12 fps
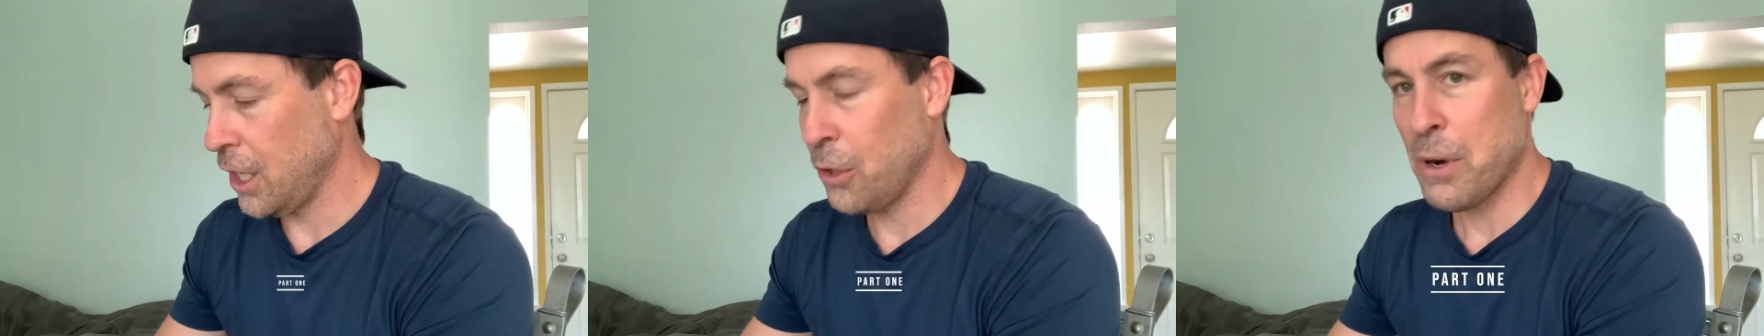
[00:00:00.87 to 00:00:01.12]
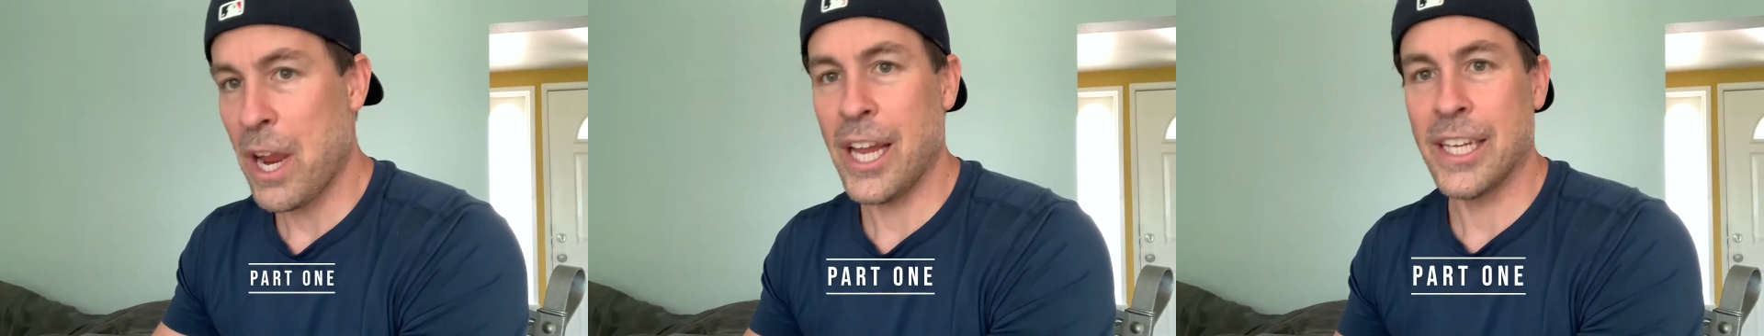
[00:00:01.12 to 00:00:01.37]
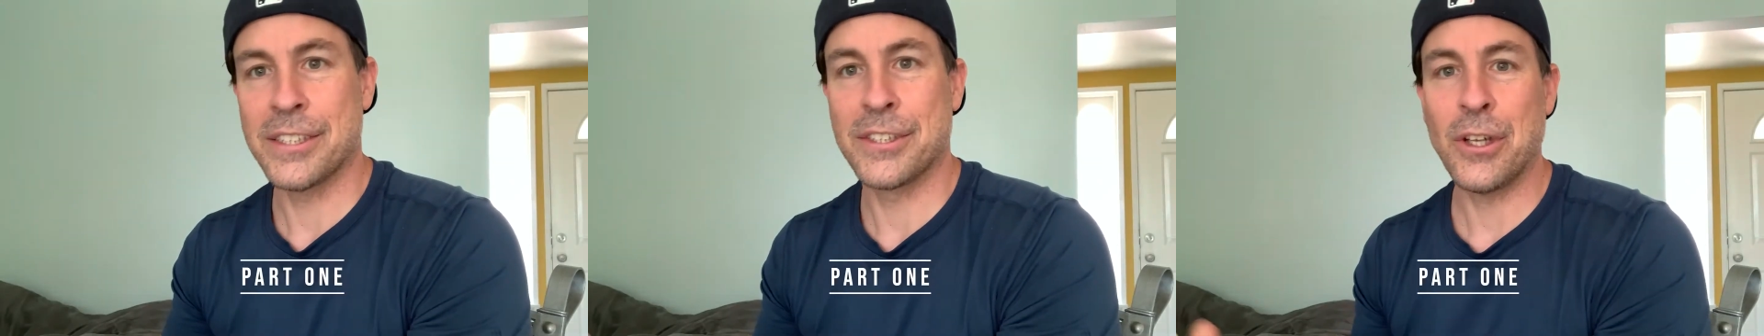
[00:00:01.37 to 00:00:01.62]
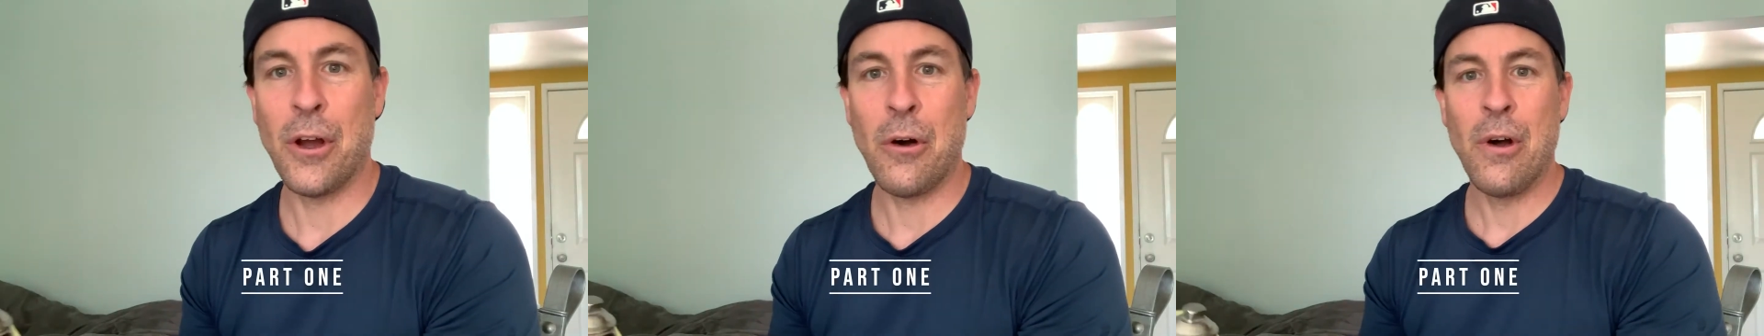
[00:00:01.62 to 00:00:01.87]
All right,
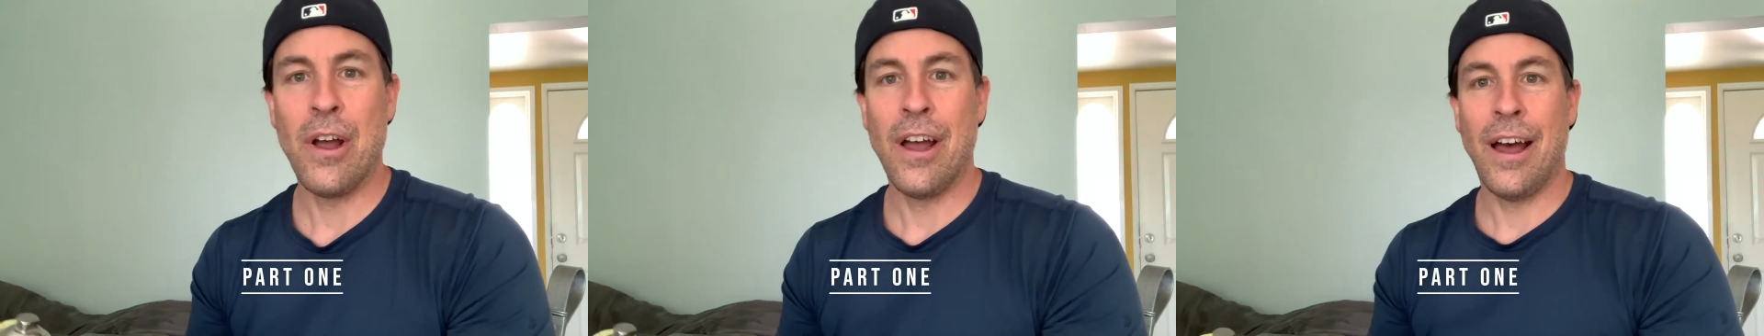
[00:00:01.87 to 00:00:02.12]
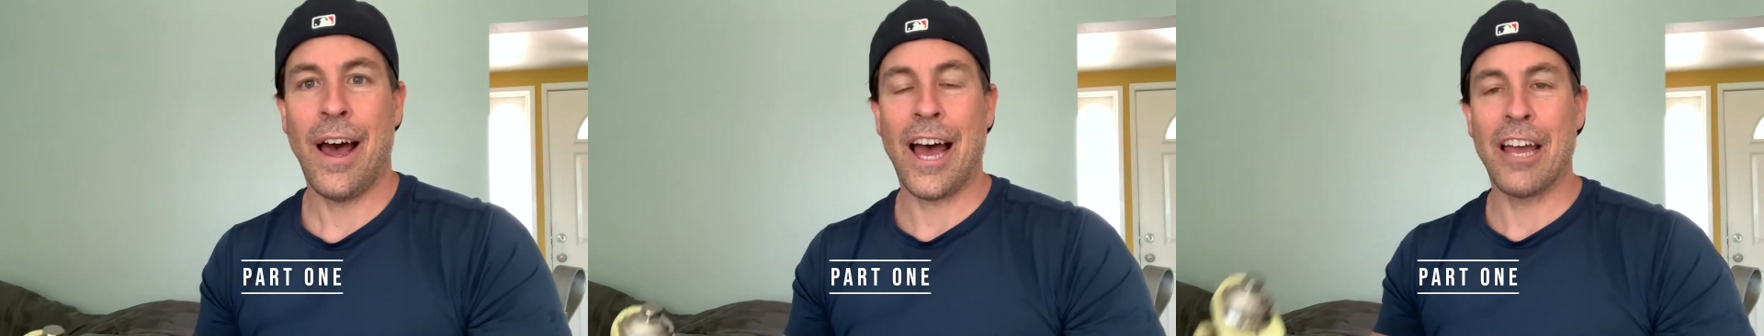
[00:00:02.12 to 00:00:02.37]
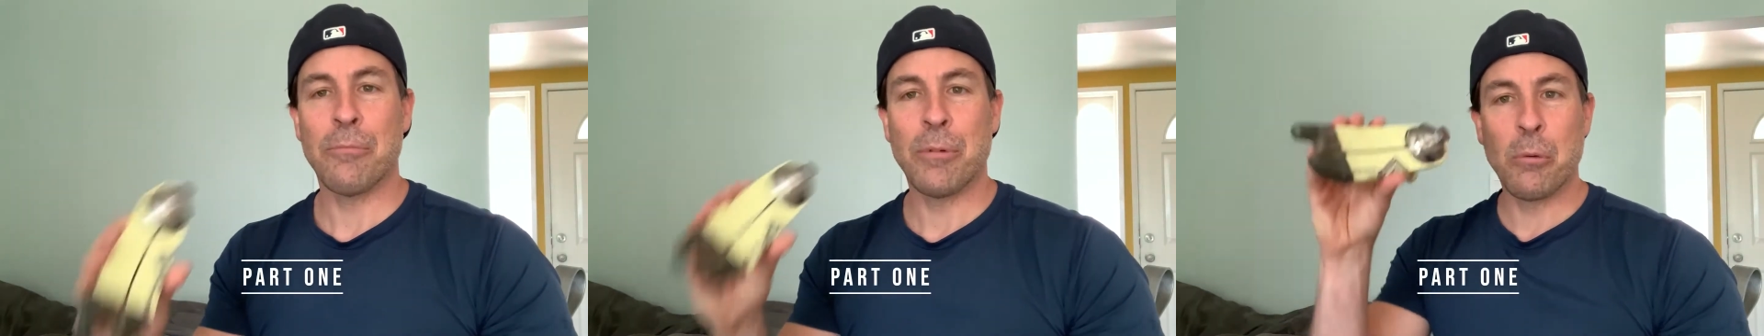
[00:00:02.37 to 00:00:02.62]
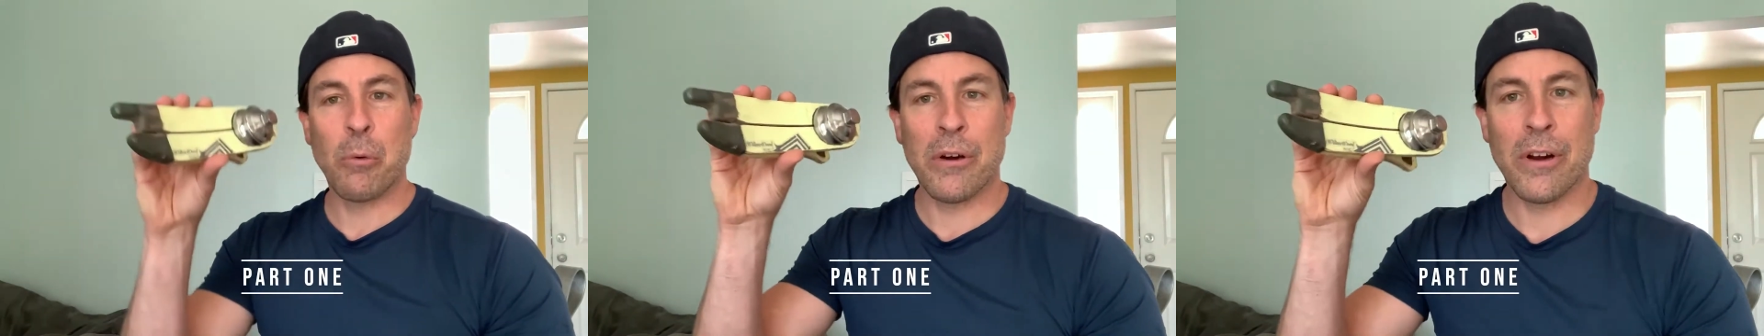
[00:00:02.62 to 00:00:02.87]
so I've
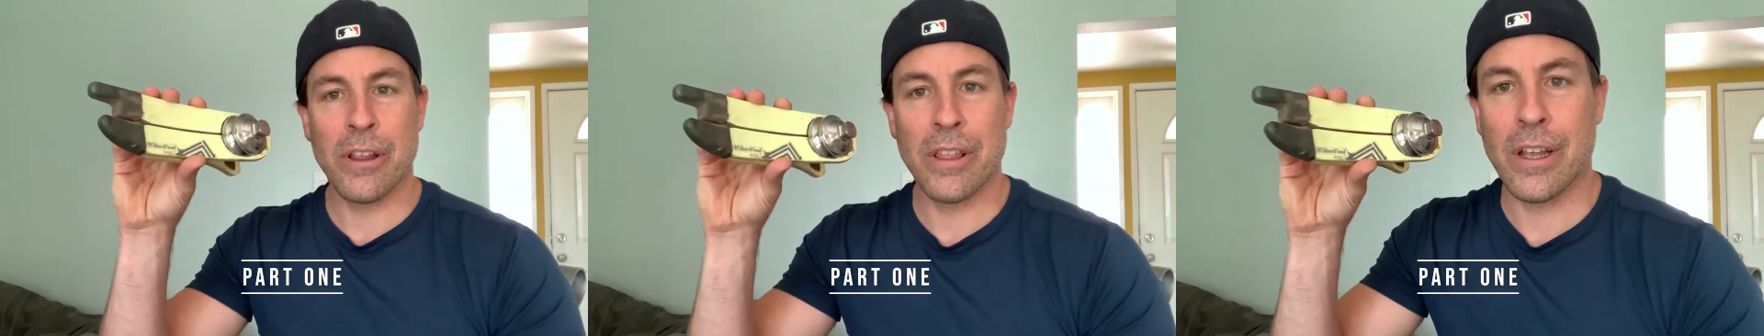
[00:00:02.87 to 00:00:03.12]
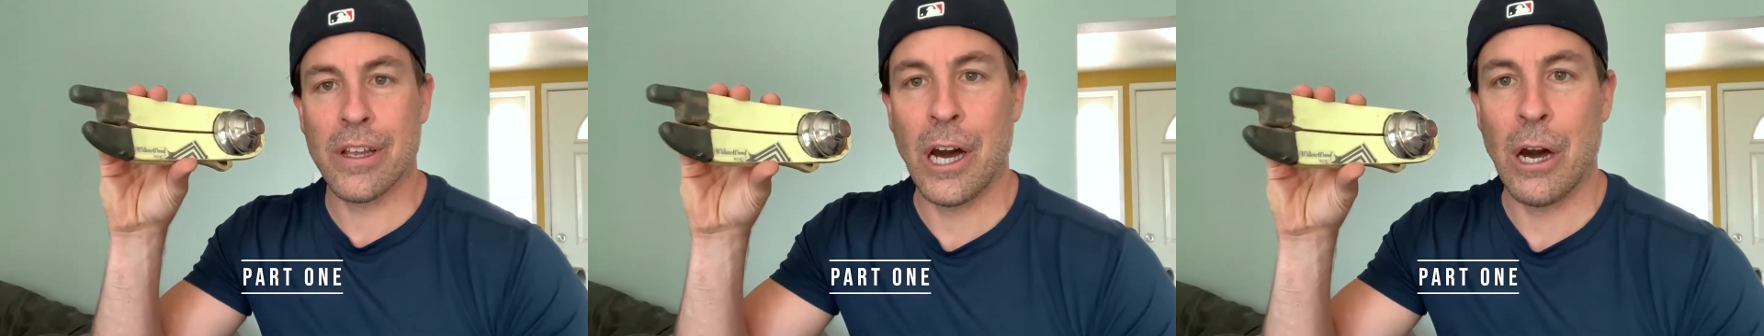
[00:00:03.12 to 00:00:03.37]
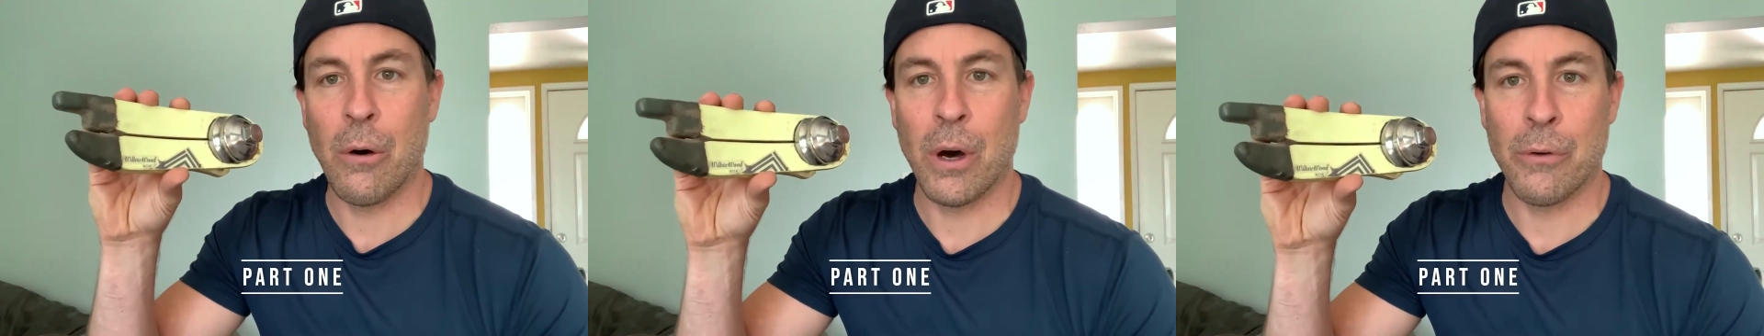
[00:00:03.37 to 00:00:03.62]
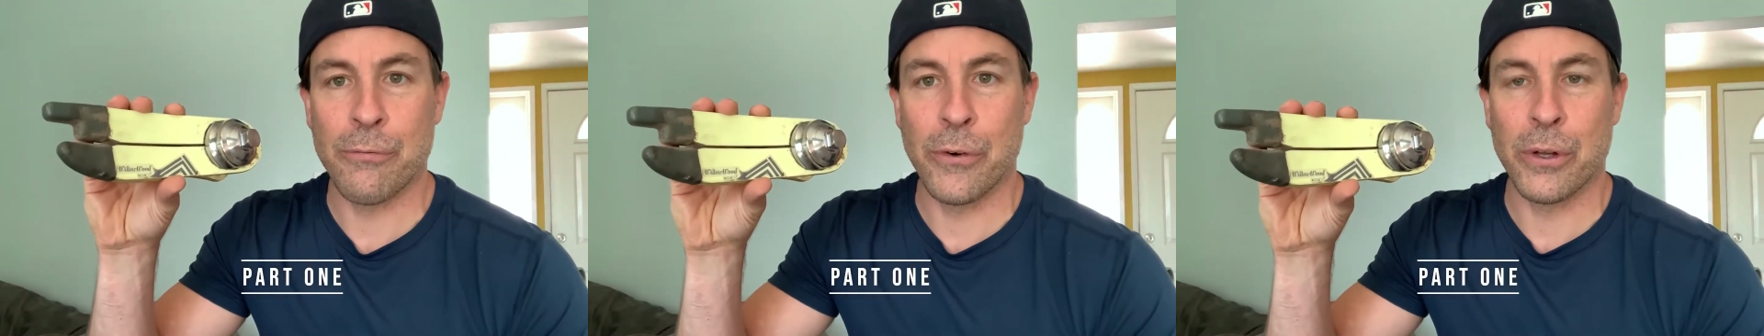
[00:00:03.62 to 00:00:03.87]
been wearing the
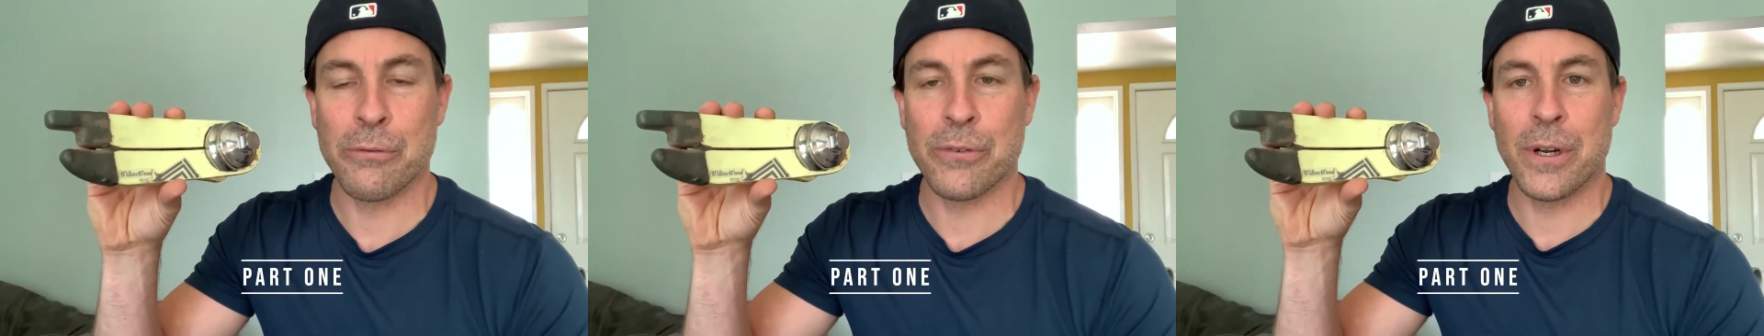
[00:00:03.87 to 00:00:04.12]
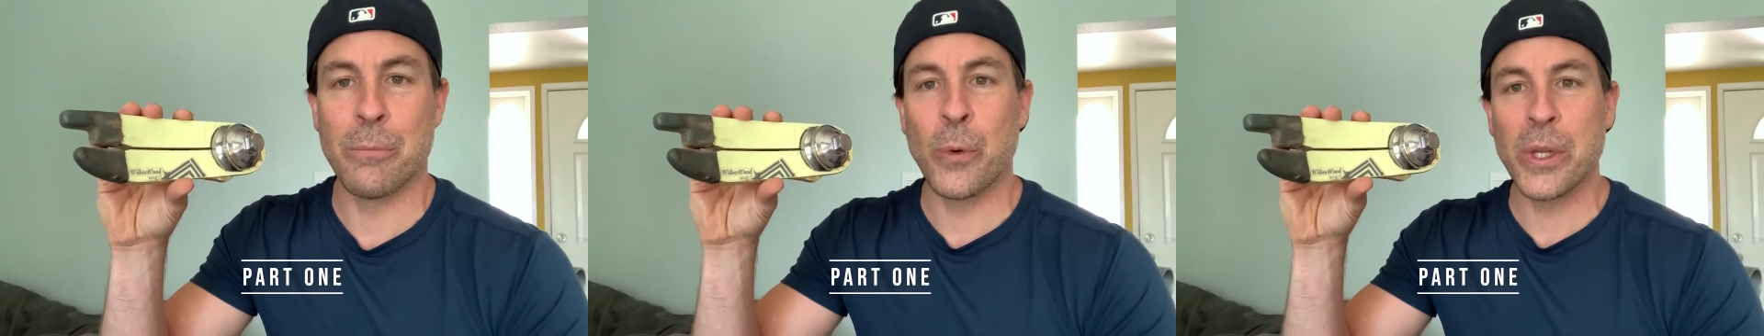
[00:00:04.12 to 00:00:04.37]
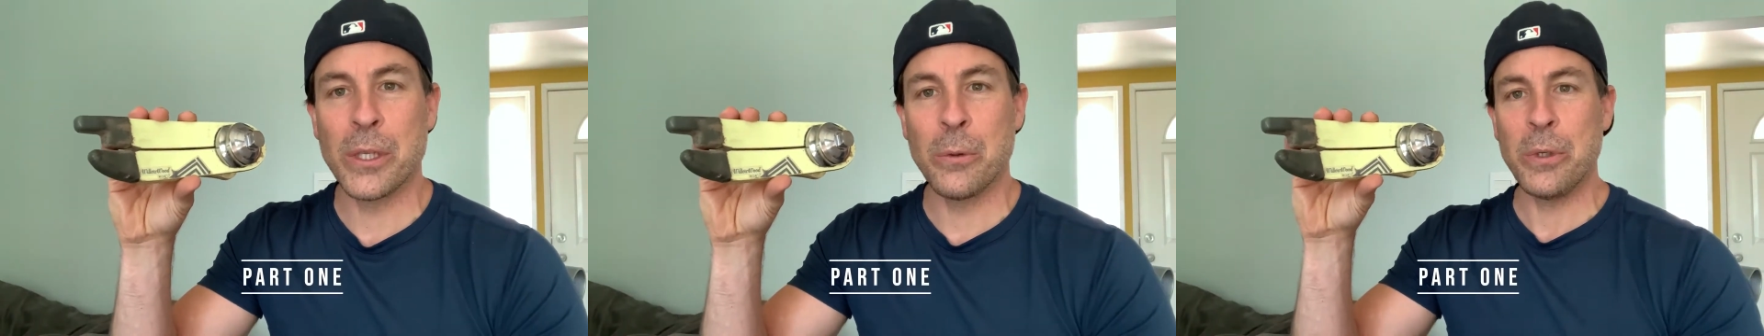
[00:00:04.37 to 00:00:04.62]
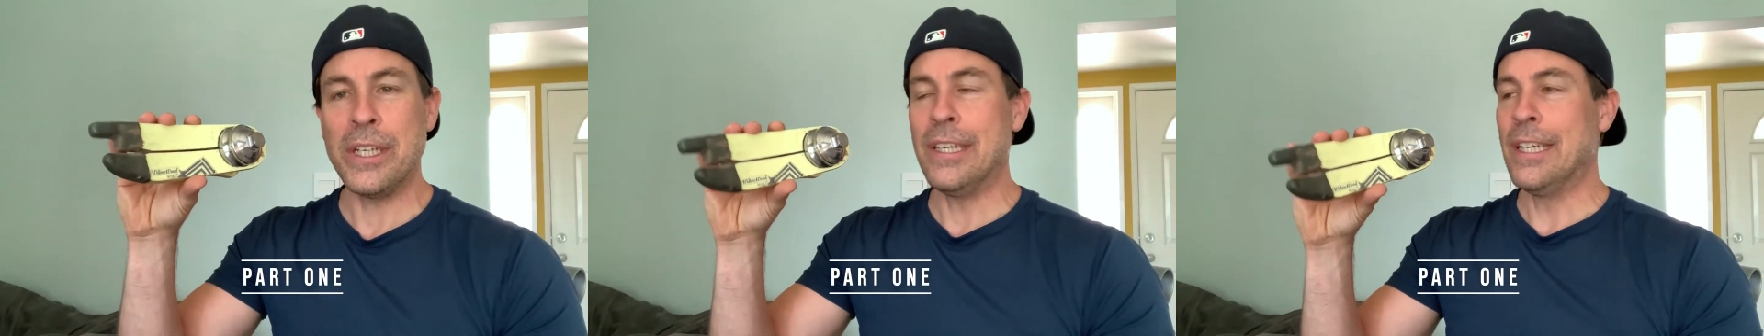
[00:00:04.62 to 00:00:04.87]
Koa foot from
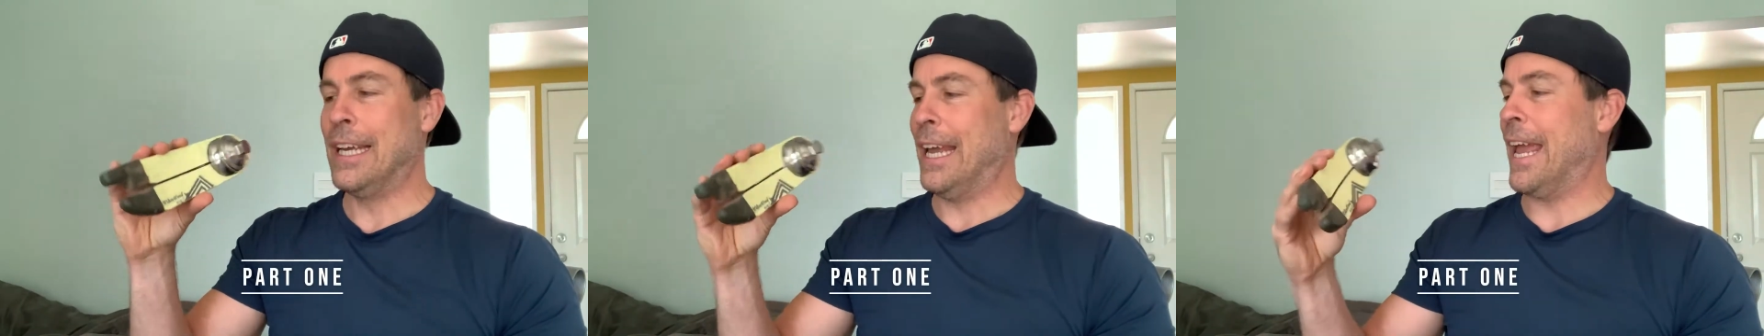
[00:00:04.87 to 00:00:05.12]
Willowood,